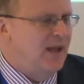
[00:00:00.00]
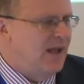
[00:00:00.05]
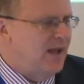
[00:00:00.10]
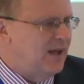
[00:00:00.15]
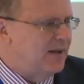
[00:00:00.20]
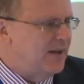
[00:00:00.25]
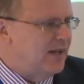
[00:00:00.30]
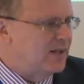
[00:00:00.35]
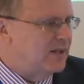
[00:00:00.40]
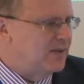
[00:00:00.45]

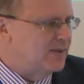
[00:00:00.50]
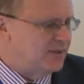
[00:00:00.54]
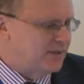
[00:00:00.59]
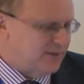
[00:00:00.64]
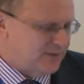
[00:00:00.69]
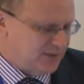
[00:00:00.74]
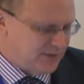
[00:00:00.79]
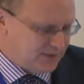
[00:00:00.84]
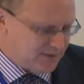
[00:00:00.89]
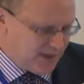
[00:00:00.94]
And I use
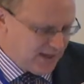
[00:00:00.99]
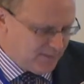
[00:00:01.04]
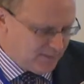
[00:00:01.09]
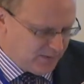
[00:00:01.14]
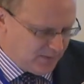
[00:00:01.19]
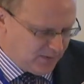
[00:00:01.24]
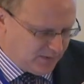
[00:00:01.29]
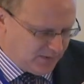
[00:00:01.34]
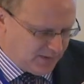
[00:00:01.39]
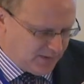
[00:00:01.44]
this
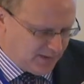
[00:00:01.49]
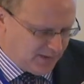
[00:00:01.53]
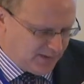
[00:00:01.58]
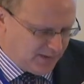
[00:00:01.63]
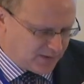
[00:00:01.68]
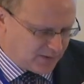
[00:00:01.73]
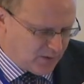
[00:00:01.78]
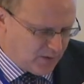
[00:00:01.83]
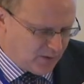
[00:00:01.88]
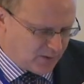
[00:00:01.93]
example uh,
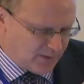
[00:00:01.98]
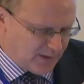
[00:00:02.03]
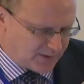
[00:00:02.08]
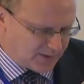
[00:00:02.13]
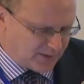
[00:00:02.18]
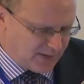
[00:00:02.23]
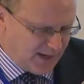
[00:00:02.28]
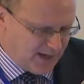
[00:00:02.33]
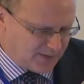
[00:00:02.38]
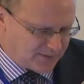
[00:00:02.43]
in
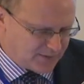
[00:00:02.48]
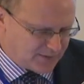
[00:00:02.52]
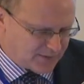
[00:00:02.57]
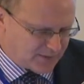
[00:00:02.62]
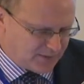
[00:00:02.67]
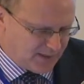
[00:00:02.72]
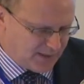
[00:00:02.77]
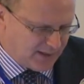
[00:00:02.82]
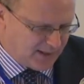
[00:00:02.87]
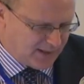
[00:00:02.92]
colorectal cancer
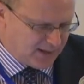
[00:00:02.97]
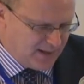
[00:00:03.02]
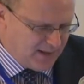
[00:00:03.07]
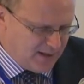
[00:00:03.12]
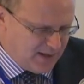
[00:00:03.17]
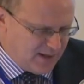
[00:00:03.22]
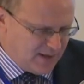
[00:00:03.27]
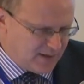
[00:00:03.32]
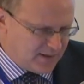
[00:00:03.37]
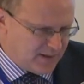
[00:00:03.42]
screening,
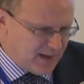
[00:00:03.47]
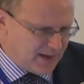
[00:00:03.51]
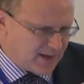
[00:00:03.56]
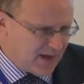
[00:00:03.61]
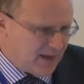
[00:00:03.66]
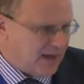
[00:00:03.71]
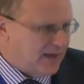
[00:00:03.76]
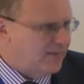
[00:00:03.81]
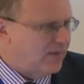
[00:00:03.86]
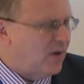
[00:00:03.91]

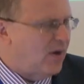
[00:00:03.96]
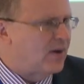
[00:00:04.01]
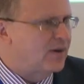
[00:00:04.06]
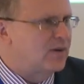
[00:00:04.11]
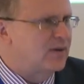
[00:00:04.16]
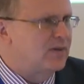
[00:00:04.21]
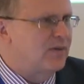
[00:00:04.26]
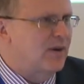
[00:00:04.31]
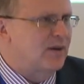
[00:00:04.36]
that I have argued